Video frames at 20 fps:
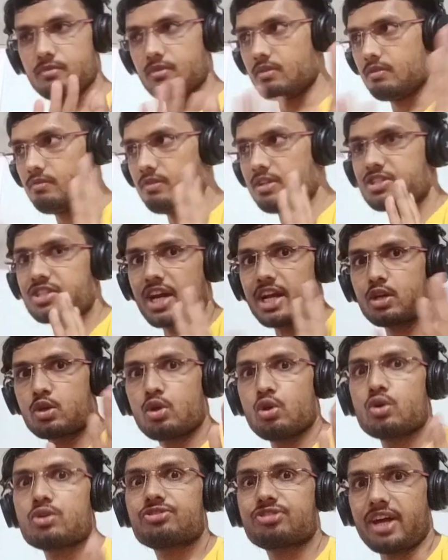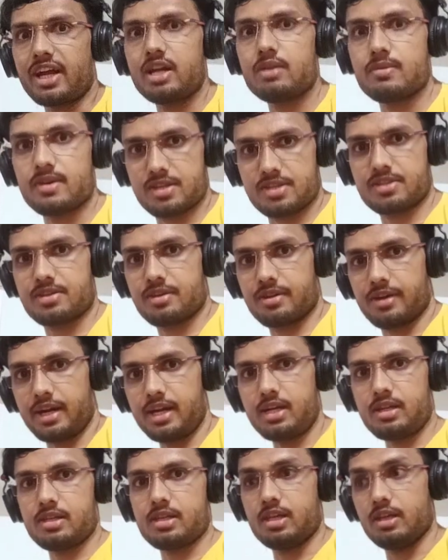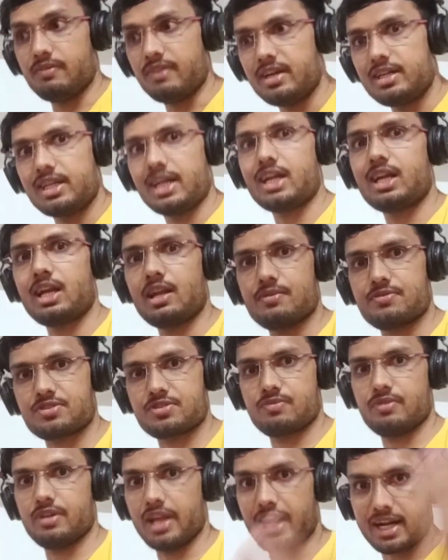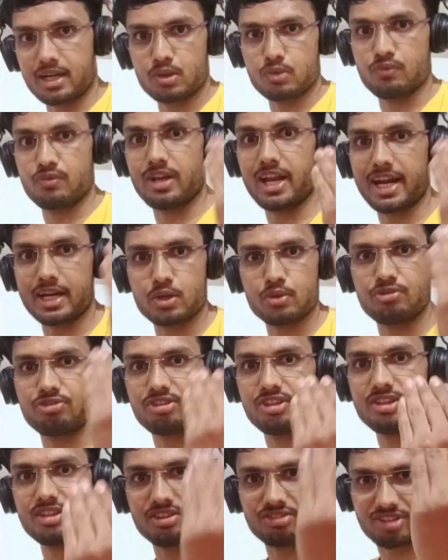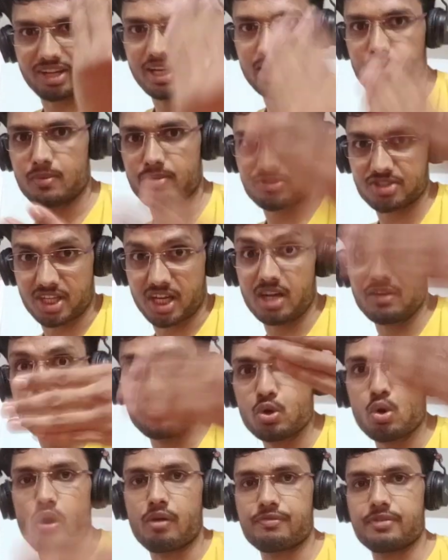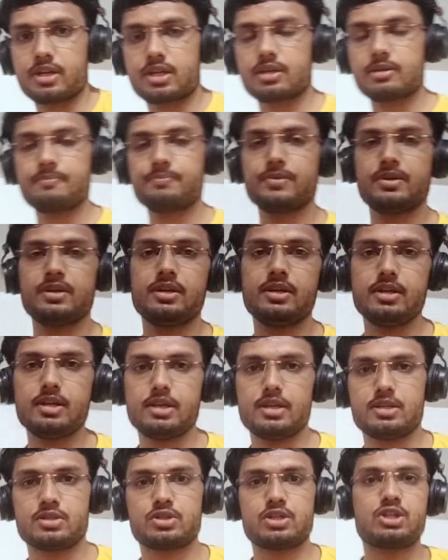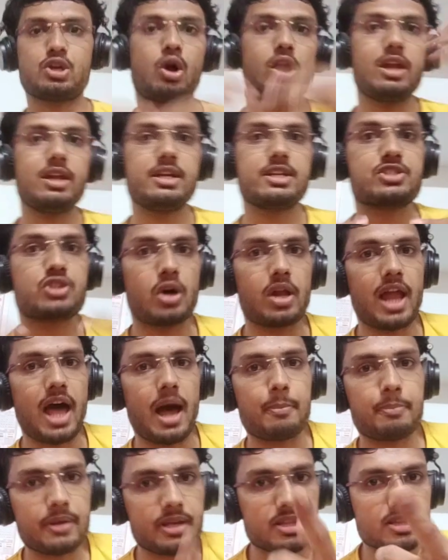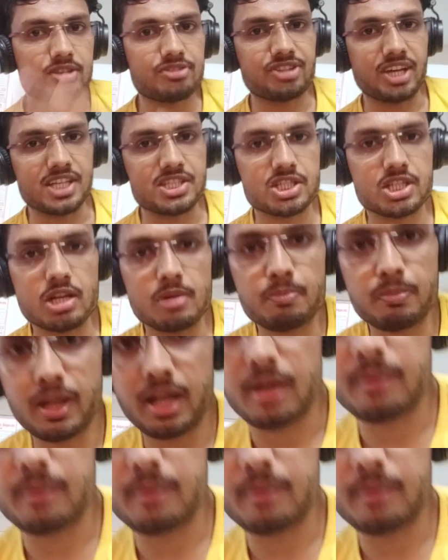we try to look sideways, right? Even deadlifts, we like to see the side view of it. So it's all happening in the sagittal plane.